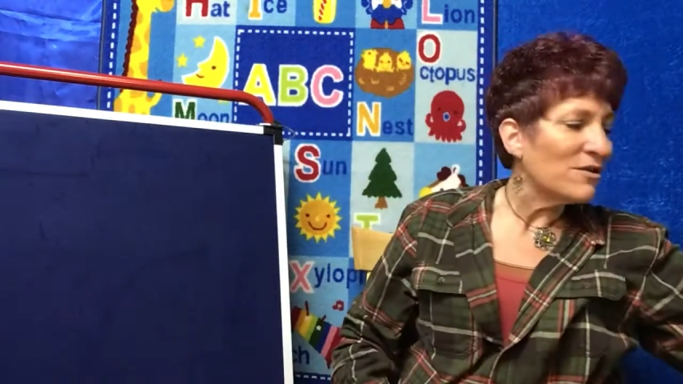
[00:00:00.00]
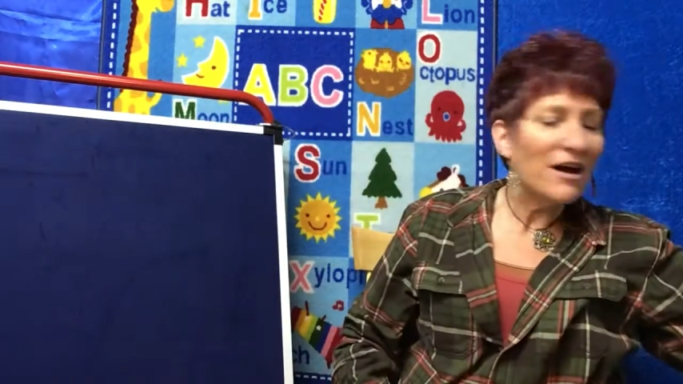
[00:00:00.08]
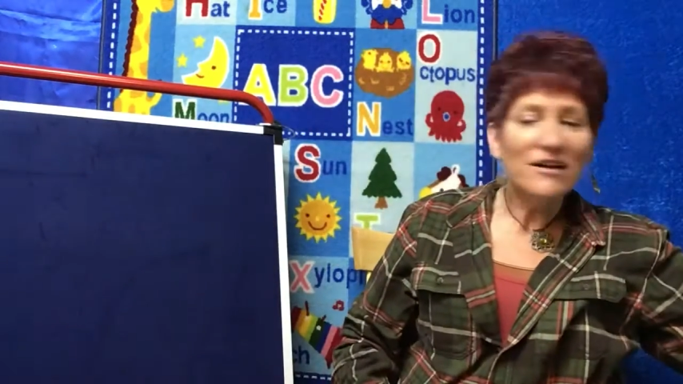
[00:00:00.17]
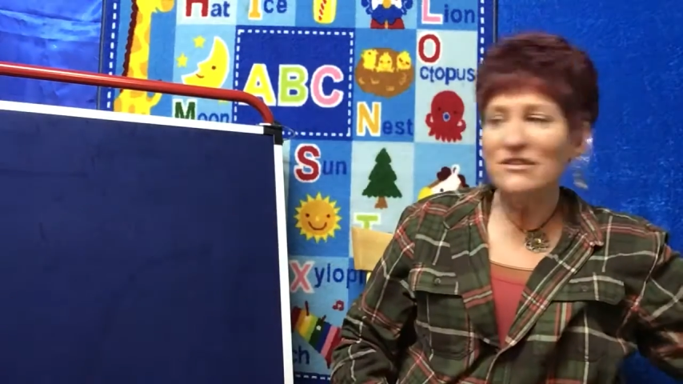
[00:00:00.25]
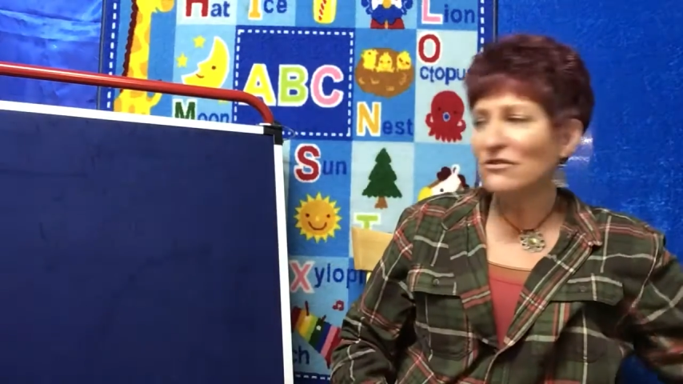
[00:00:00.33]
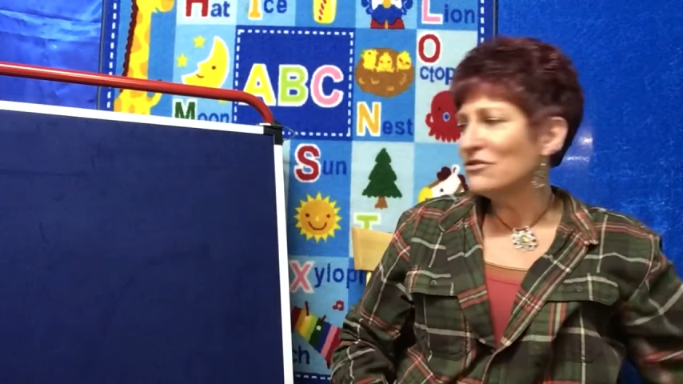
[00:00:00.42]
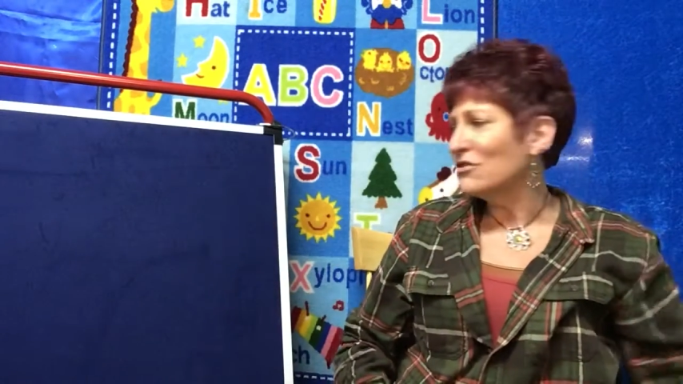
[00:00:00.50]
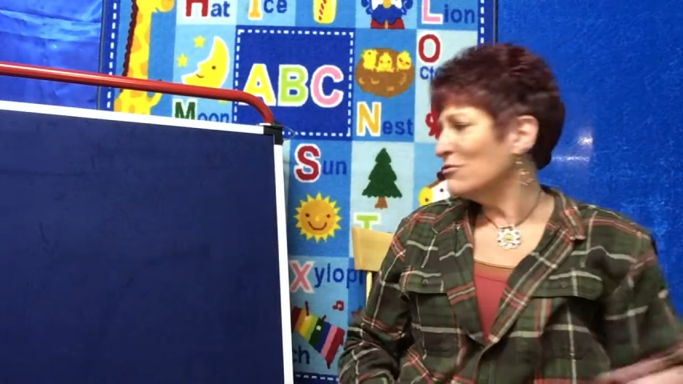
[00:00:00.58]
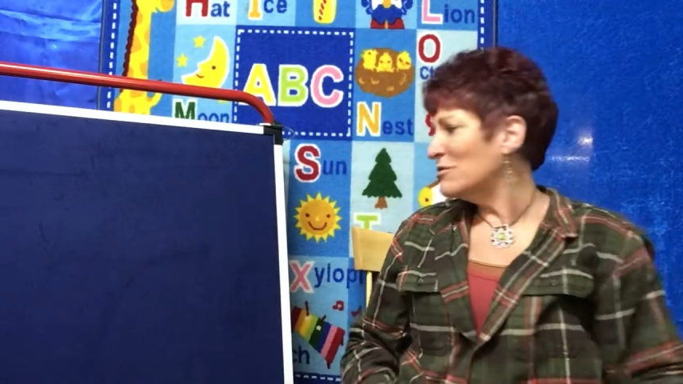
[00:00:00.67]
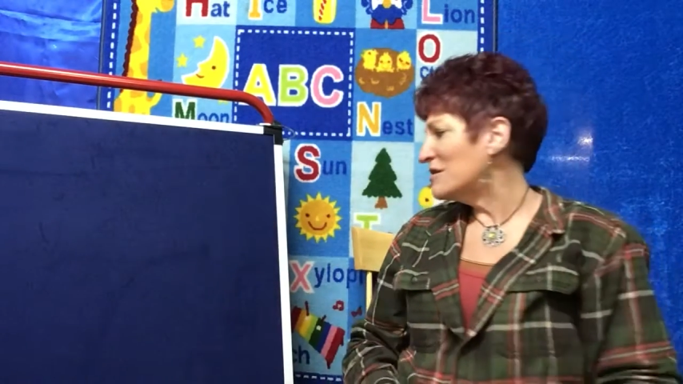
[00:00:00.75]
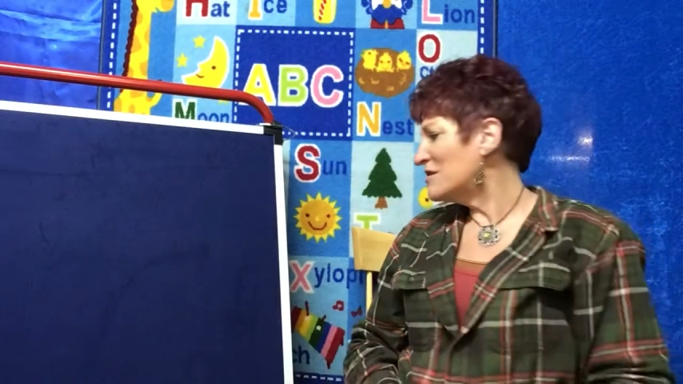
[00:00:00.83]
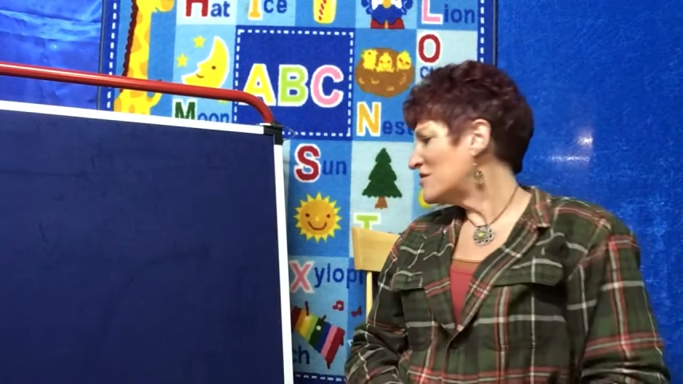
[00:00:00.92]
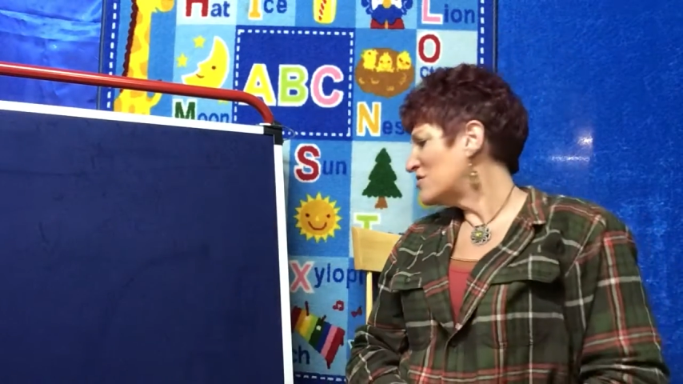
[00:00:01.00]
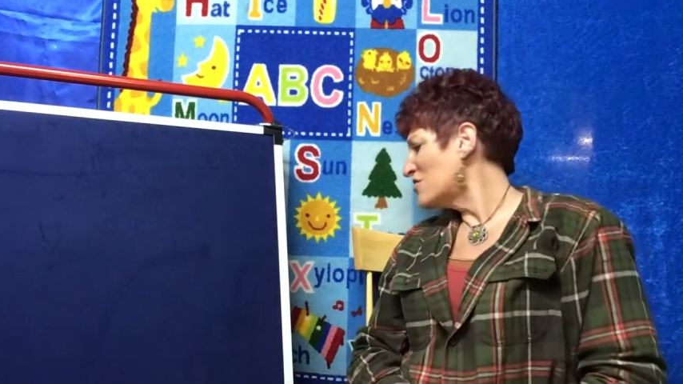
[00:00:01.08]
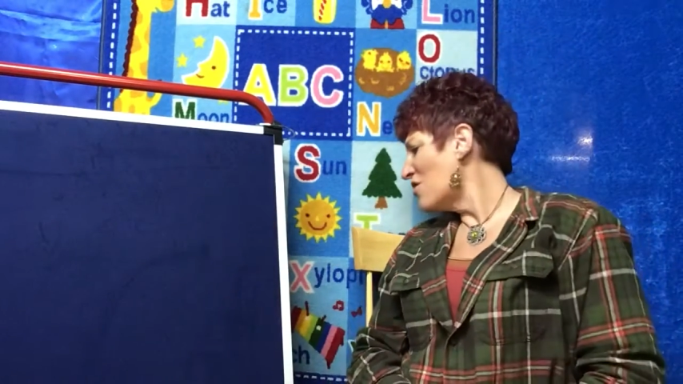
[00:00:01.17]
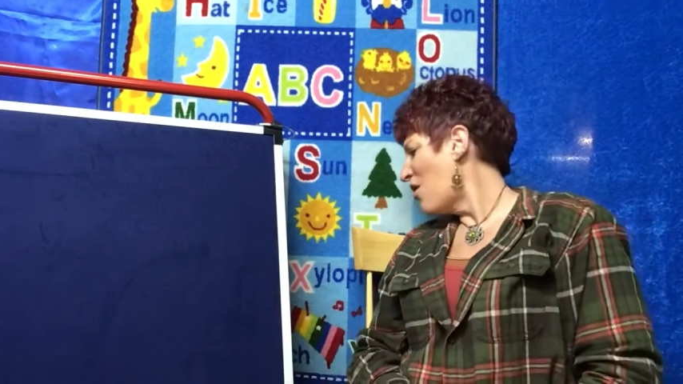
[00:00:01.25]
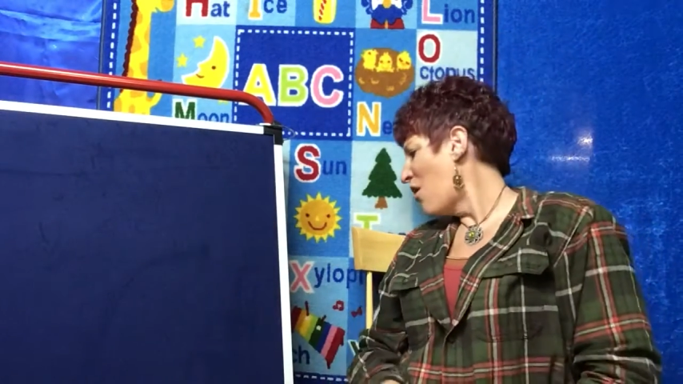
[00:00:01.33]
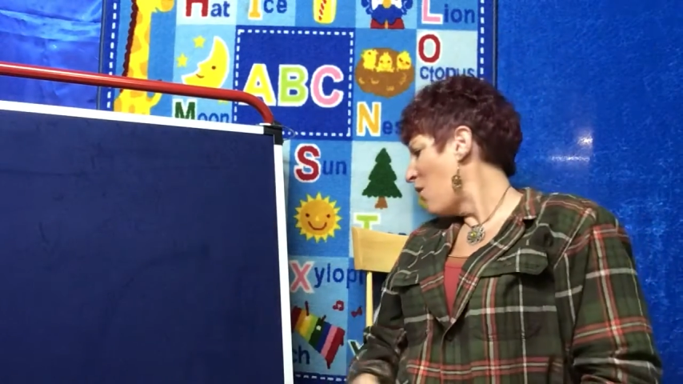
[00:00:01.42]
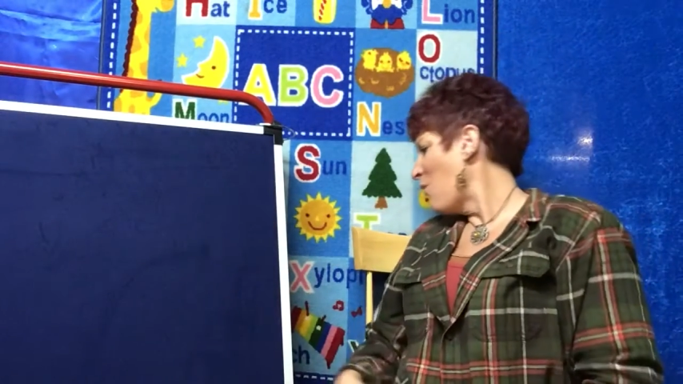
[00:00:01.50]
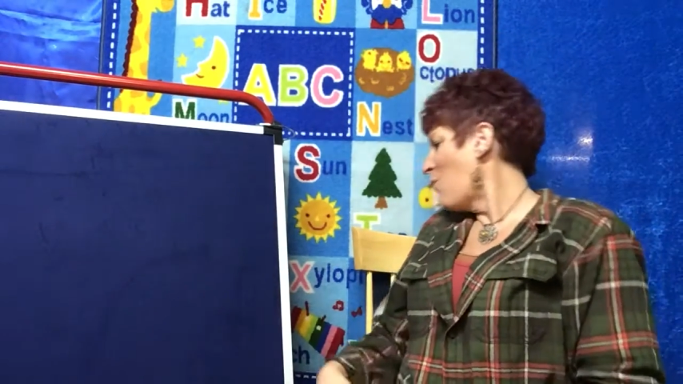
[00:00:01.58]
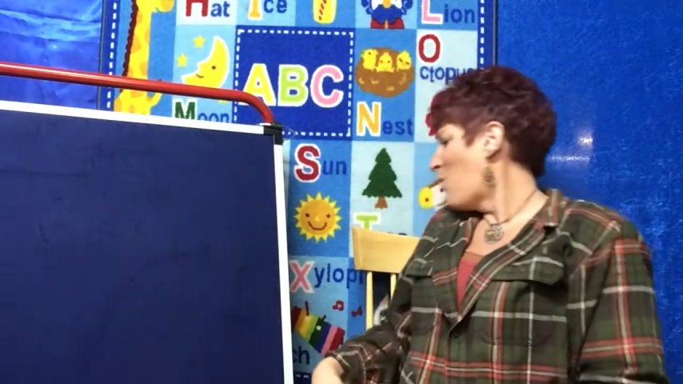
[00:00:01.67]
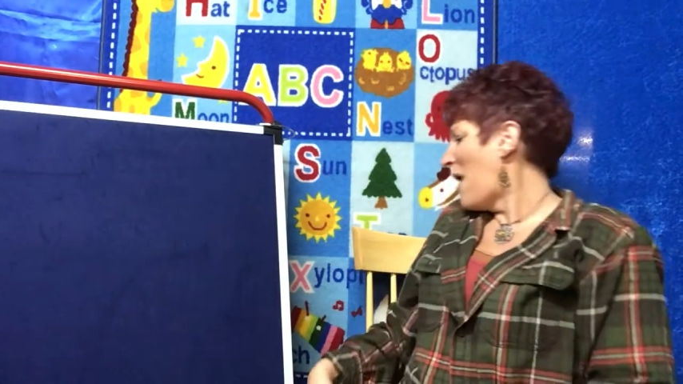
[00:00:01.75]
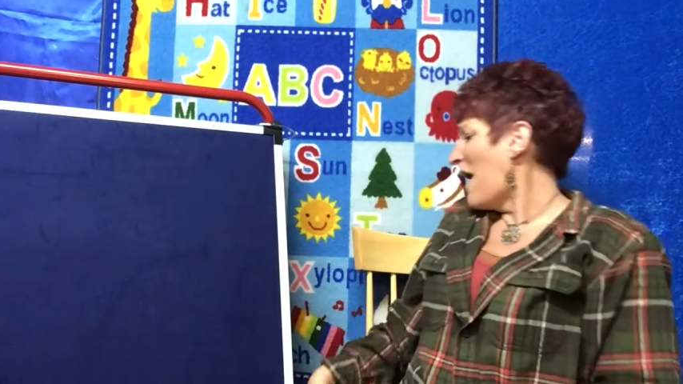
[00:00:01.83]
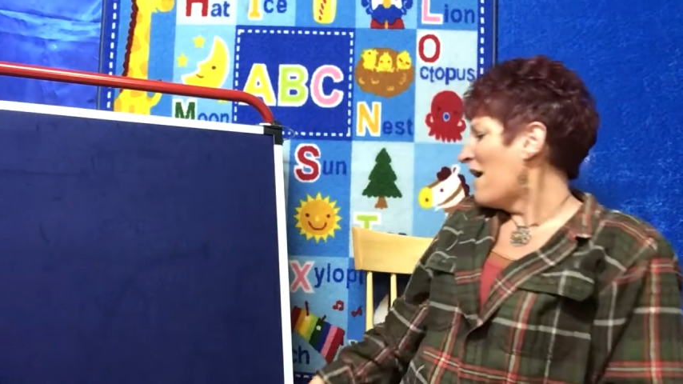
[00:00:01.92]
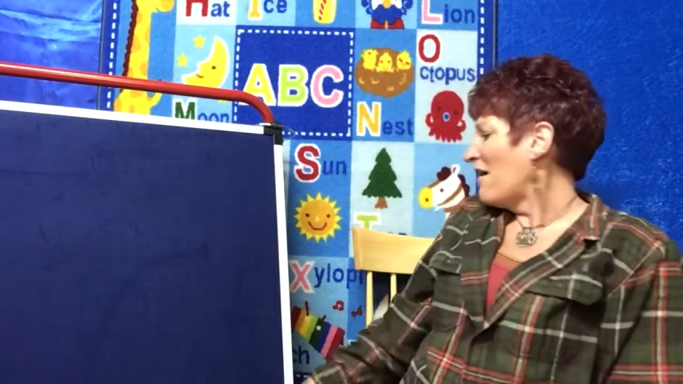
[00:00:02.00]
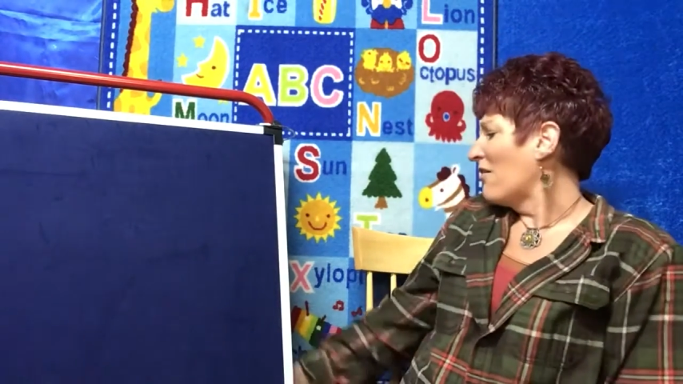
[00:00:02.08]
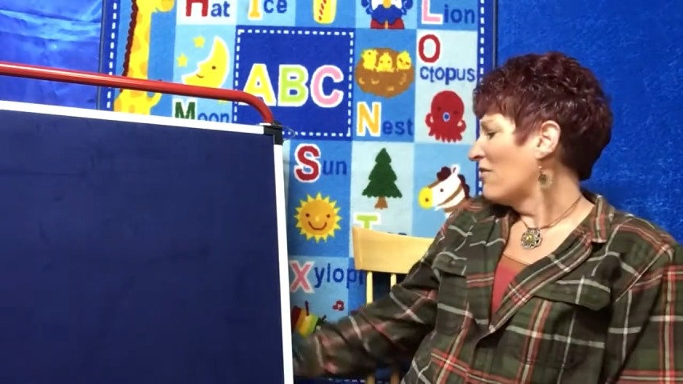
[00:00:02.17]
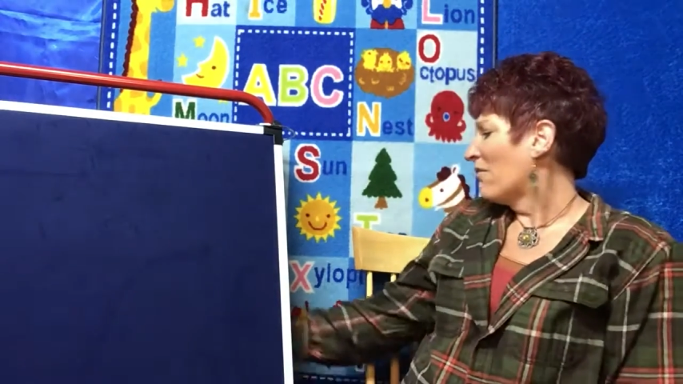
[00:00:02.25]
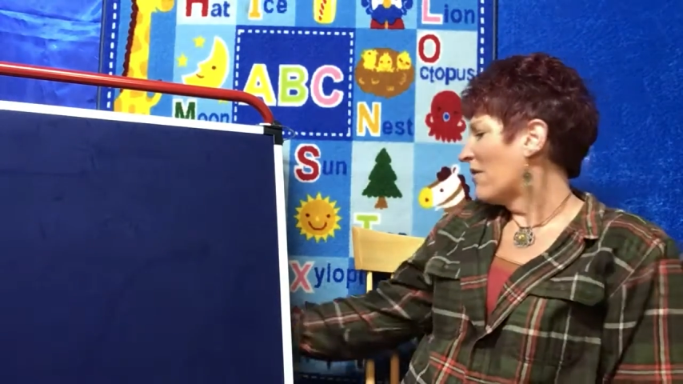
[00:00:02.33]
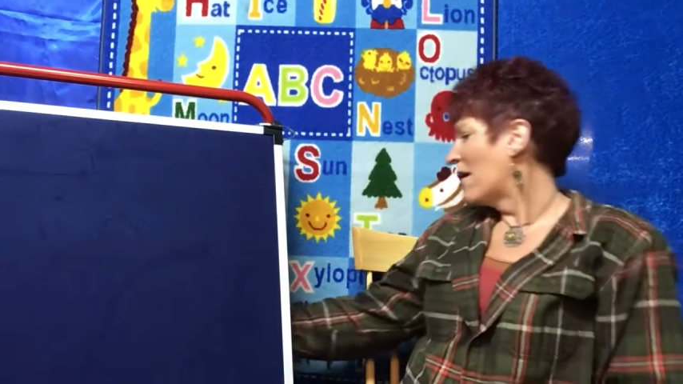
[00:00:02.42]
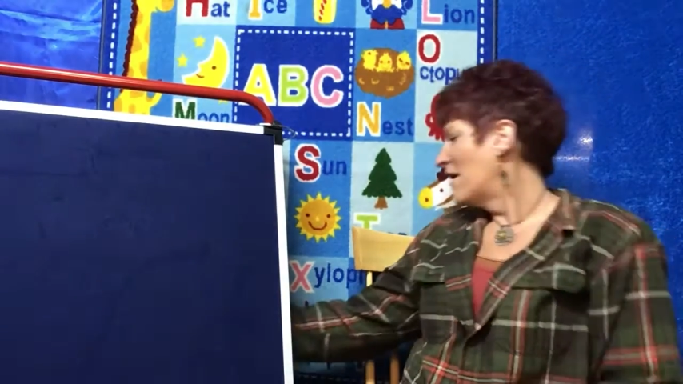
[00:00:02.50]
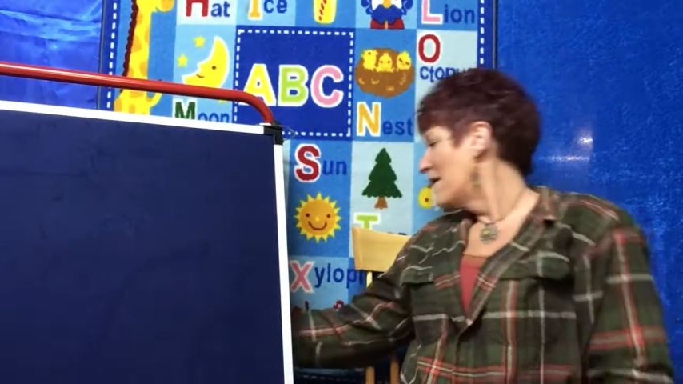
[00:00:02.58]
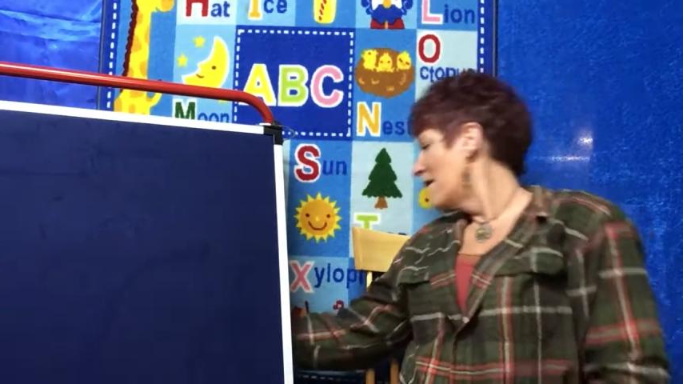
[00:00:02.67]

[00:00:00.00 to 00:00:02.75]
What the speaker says: guys are doing so well.